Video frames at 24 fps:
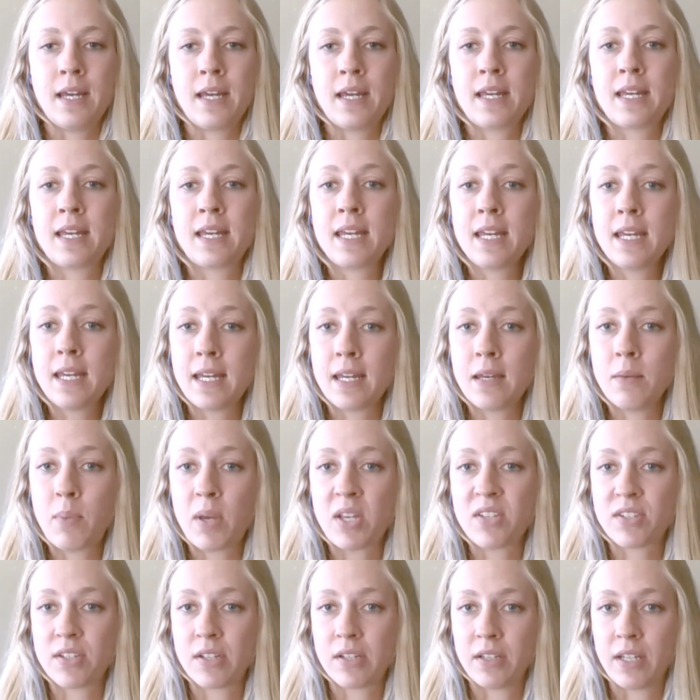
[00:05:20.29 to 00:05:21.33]
he
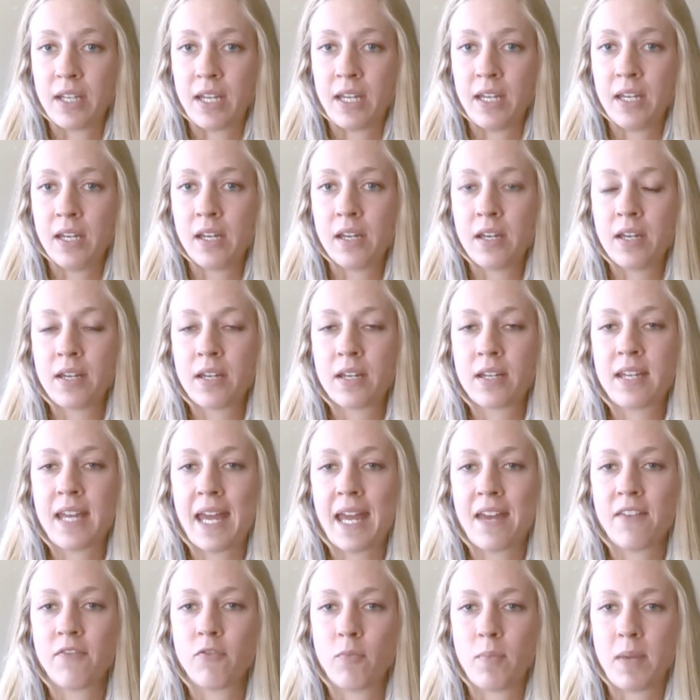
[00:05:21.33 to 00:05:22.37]
basically
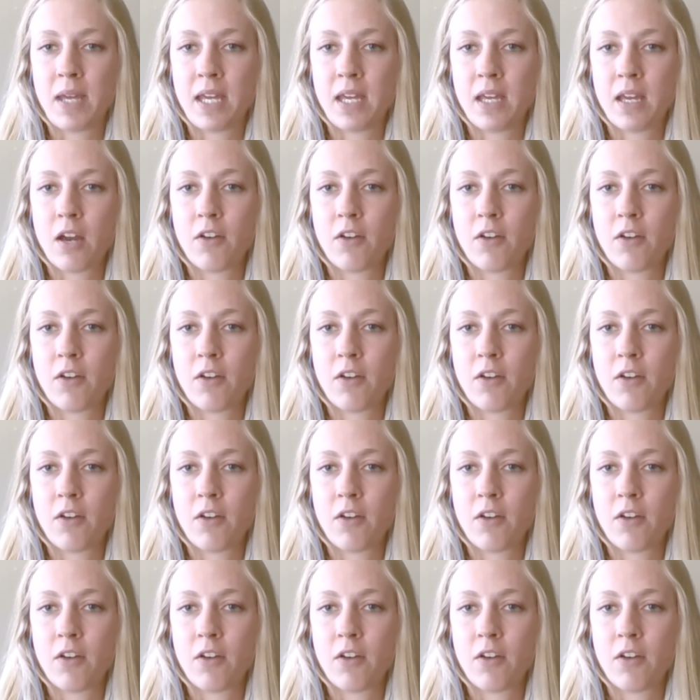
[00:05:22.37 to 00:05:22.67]
gave me